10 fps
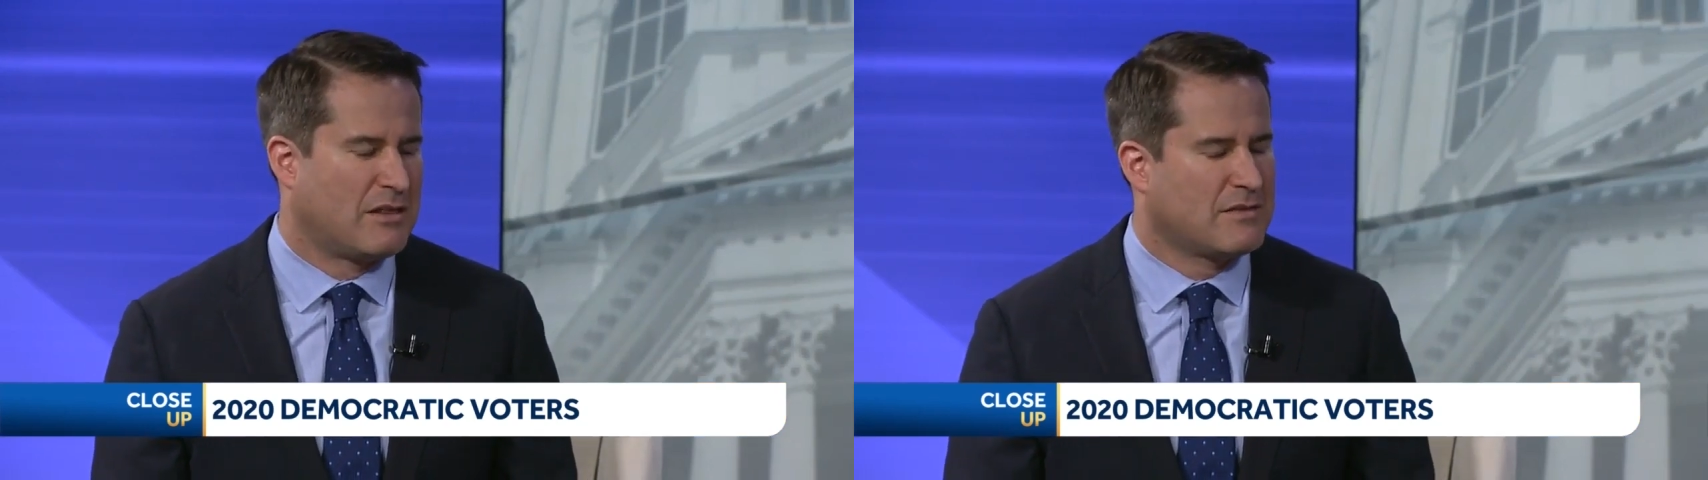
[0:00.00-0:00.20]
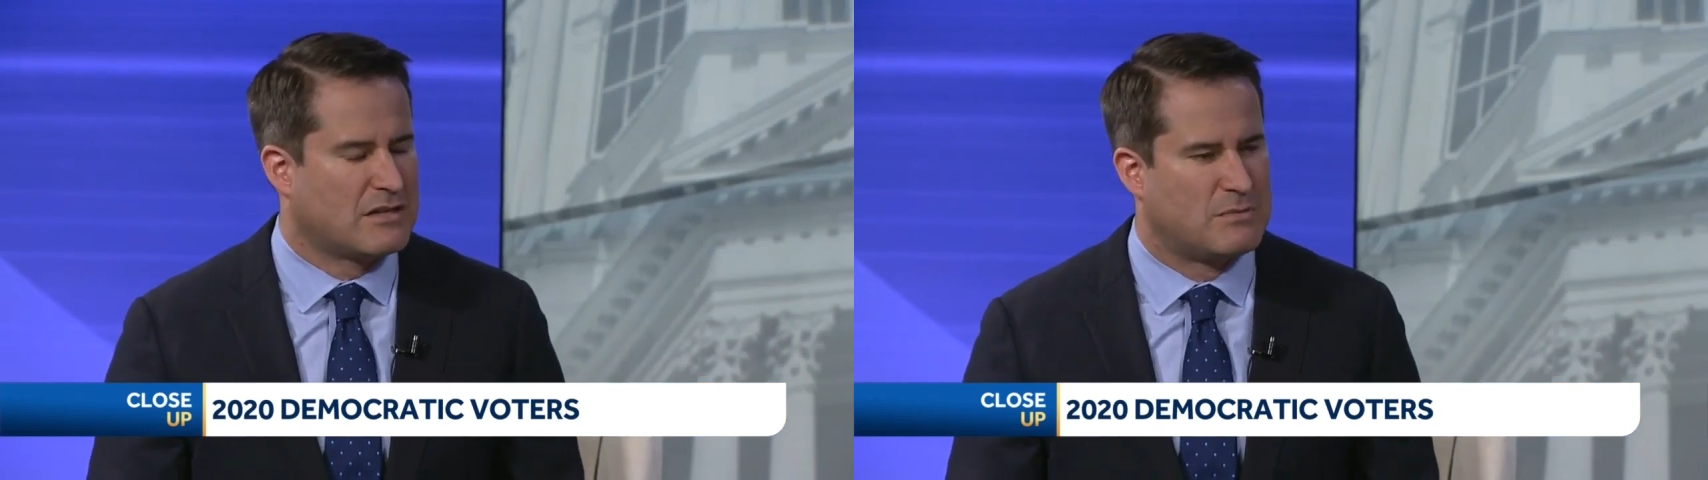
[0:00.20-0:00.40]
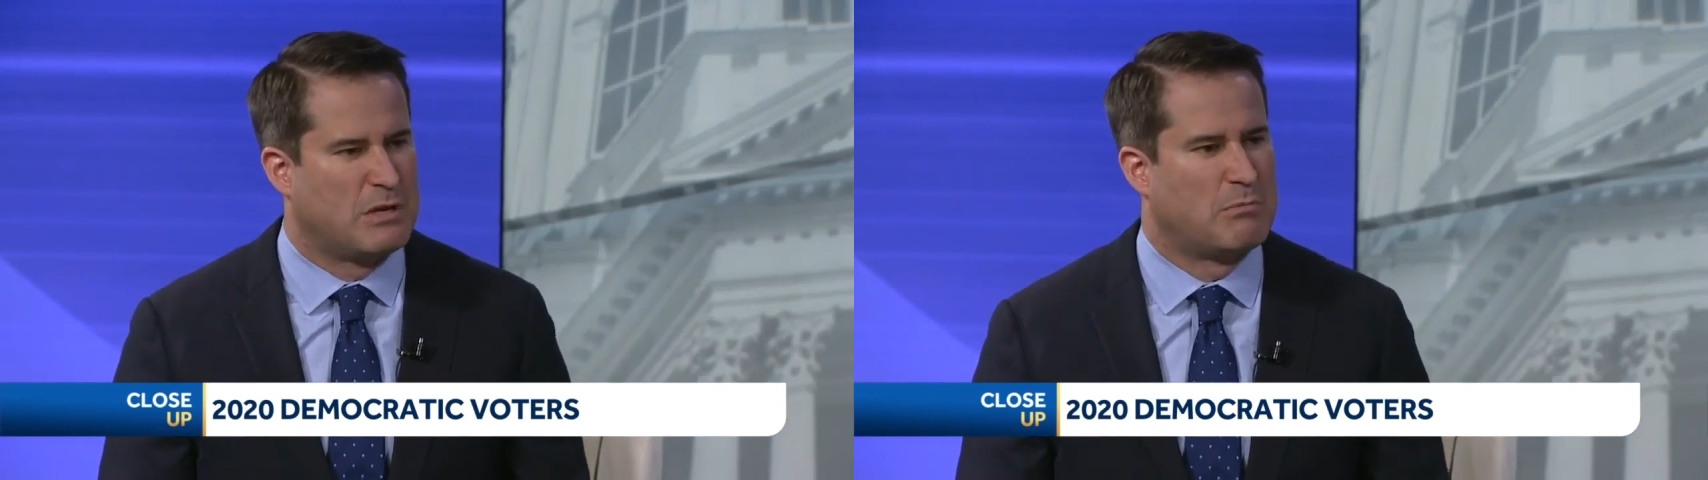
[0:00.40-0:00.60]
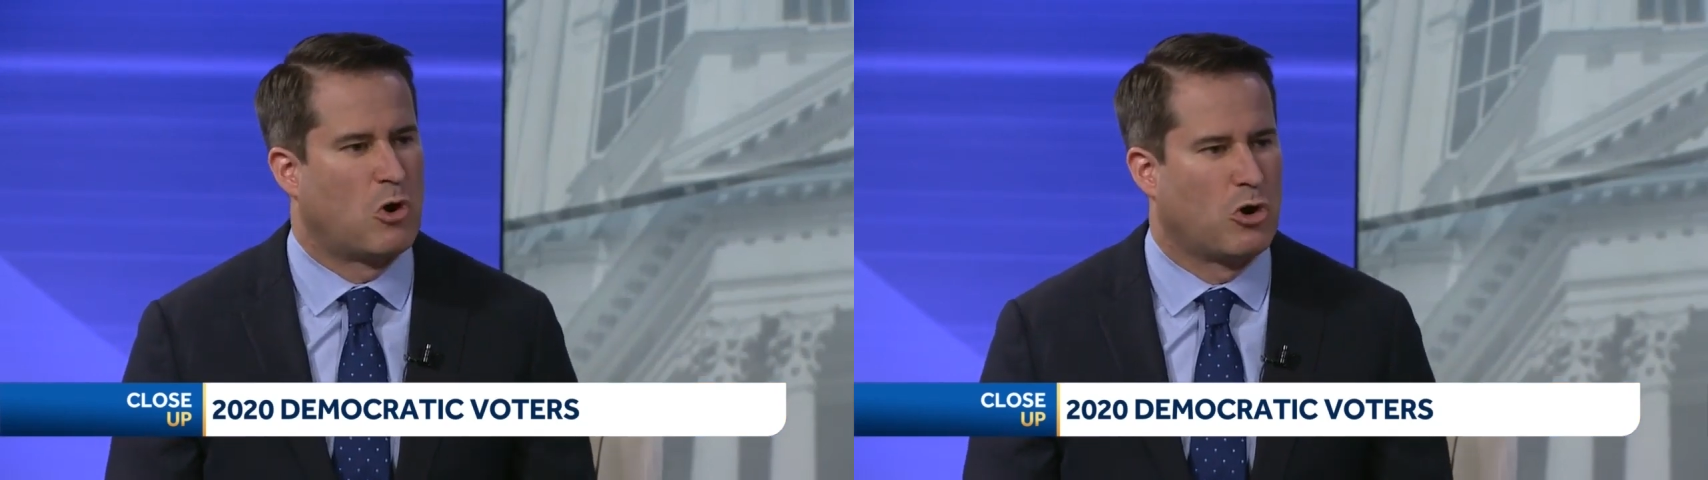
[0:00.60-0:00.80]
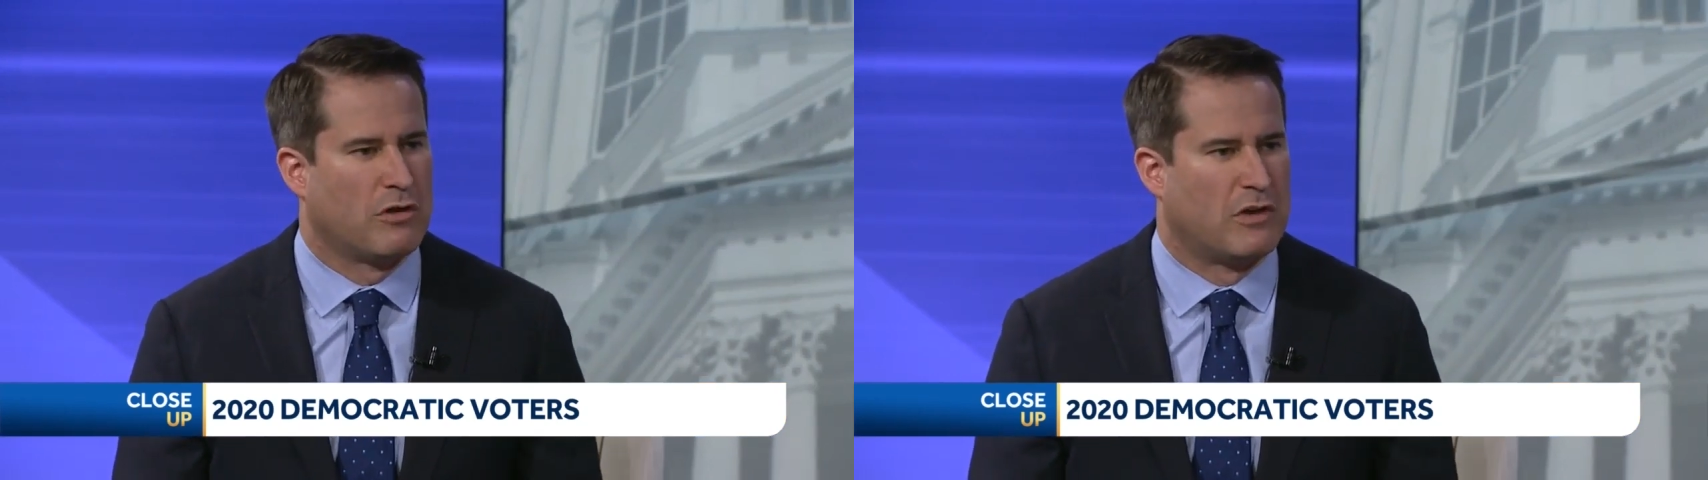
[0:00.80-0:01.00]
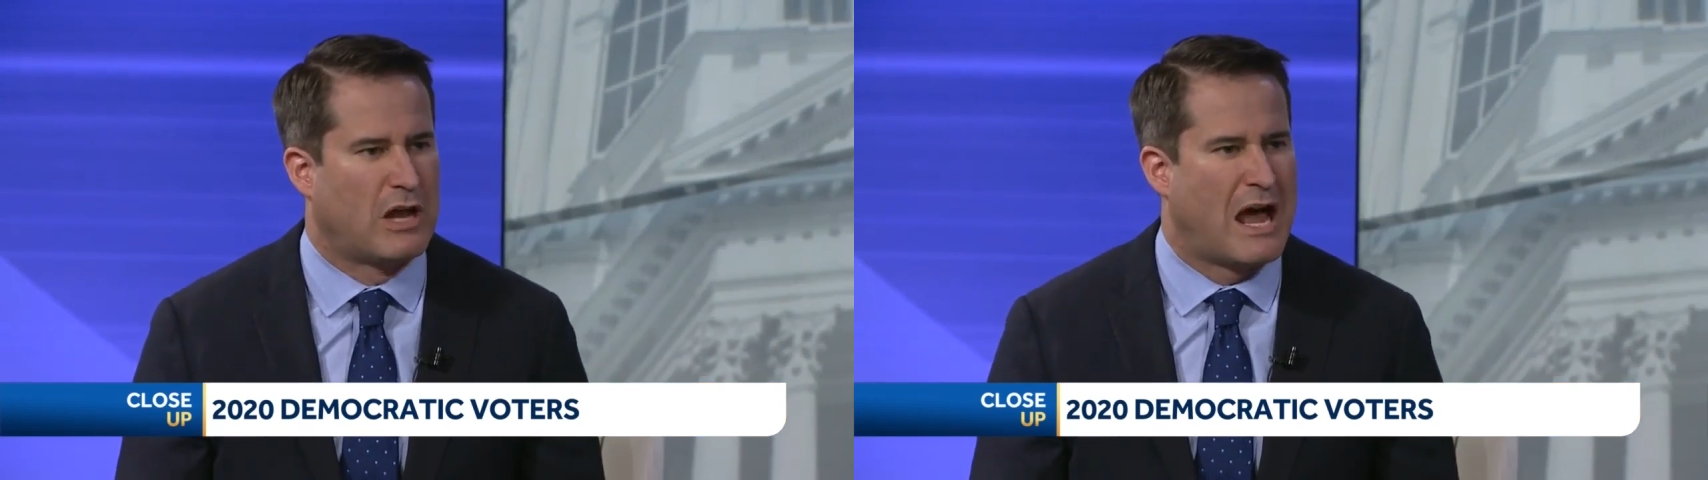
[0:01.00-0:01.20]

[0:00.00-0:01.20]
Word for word: think that's a big part of it.